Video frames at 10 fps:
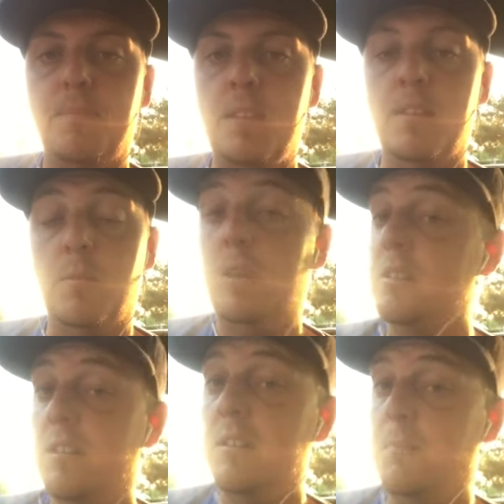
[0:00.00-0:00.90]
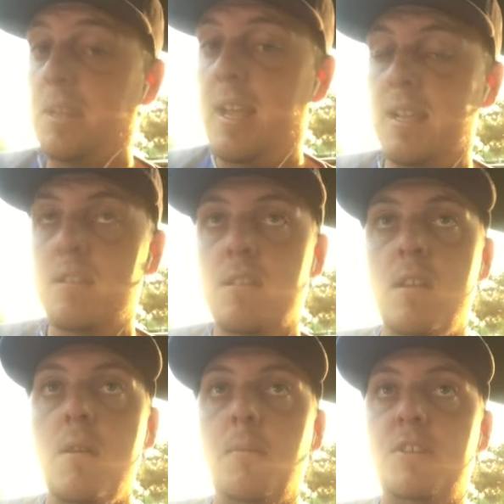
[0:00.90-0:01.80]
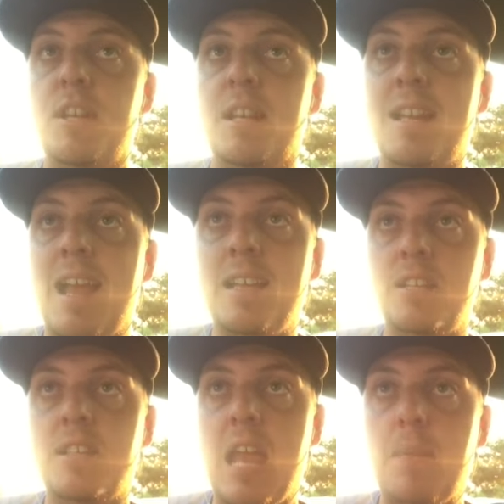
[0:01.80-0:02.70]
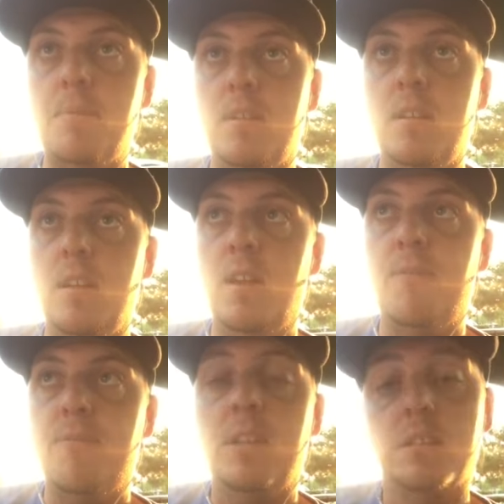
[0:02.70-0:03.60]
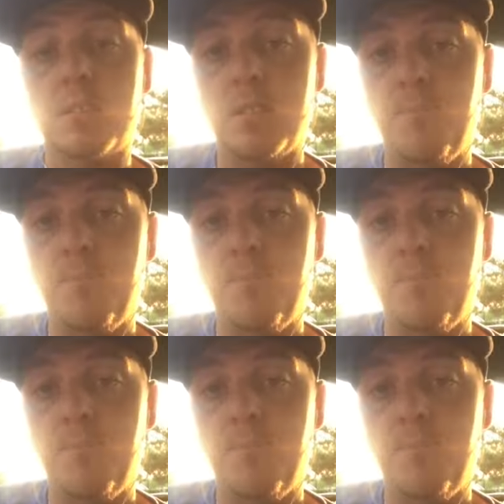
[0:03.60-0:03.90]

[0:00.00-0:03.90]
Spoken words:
that wasn't on the plans, but she had a 9-inch gap of filler